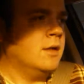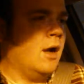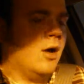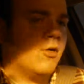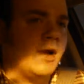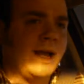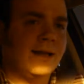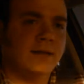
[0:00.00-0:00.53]

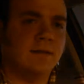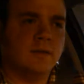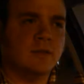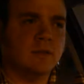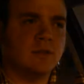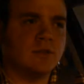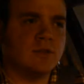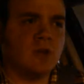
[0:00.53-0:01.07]
Alright,
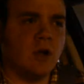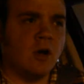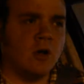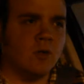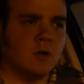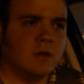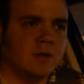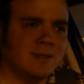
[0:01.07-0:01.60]

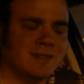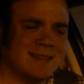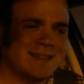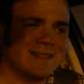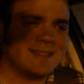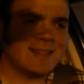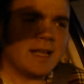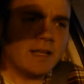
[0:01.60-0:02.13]
so this is
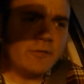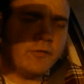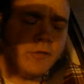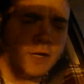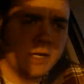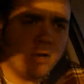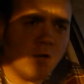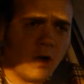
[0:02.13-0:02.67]
the second
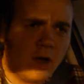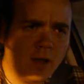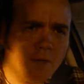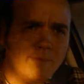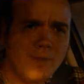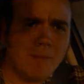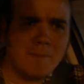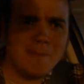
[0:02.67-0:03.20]
video on
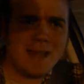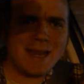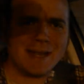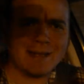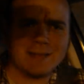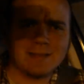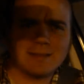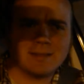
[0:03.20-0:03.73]

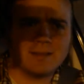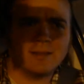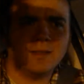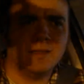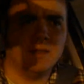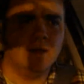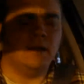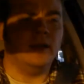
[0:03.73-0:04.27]
Memetics.
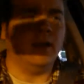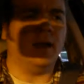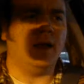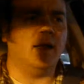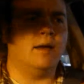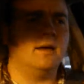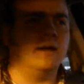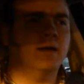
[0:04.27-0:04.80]

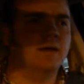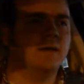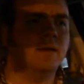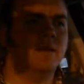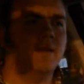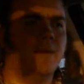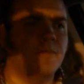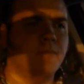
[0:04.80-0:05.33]

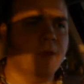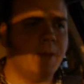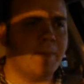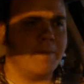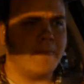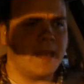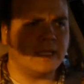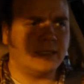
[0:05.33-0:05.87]

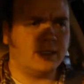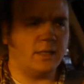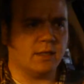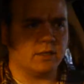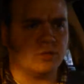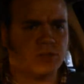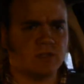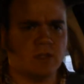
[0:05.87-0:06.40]

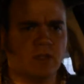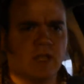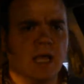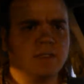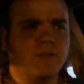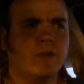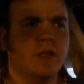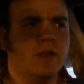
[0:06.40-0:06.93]
Memetics. The
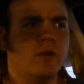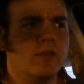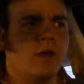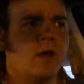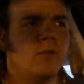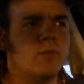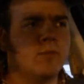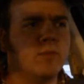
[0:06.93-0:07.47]
last video
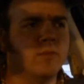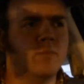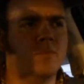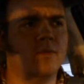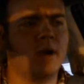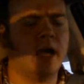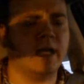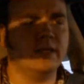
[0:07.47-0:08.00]
that
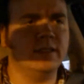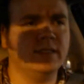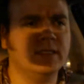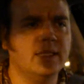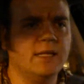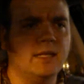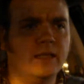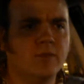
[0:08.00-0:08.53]
I
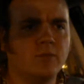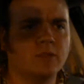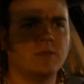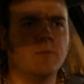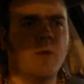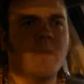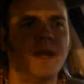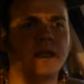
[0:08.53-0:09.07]
did was
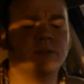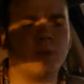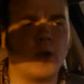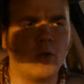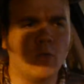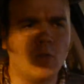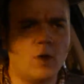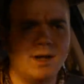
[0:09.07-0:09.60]
Memetics
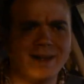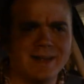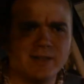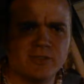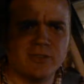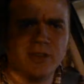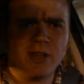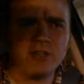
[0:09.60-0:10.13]
Part 1,
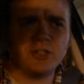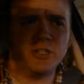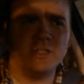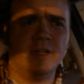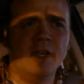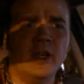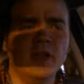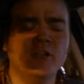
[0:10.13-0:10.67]

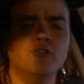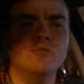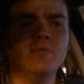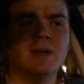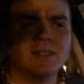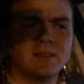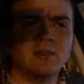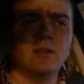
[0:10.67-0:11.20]
Introduction. You
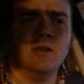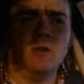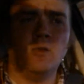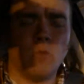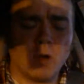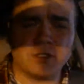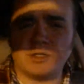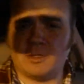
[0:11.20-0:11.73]
must
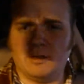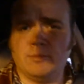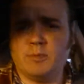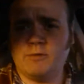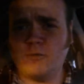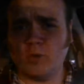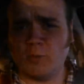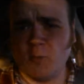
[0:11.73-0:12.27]
watch it
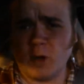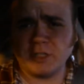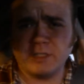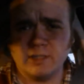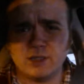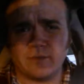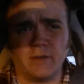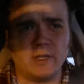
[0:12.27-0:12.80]
before
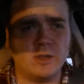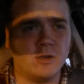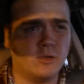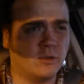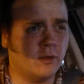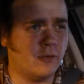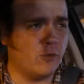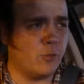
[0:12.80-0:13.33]
watching this video.
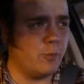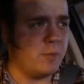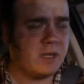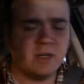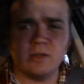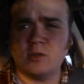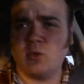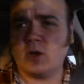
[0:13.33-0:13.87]
You're
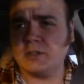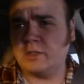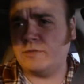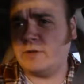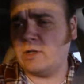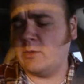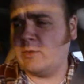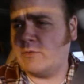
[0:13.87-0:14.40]
forbidden to watch this
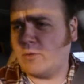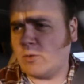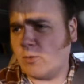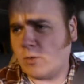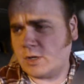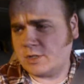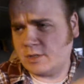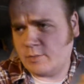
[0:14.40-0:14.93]
video before
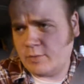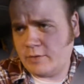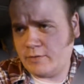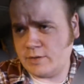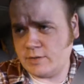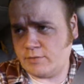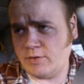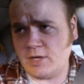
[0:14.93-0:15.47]
watching the
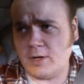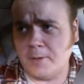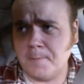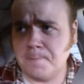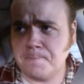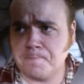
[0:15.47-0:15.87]
previous video.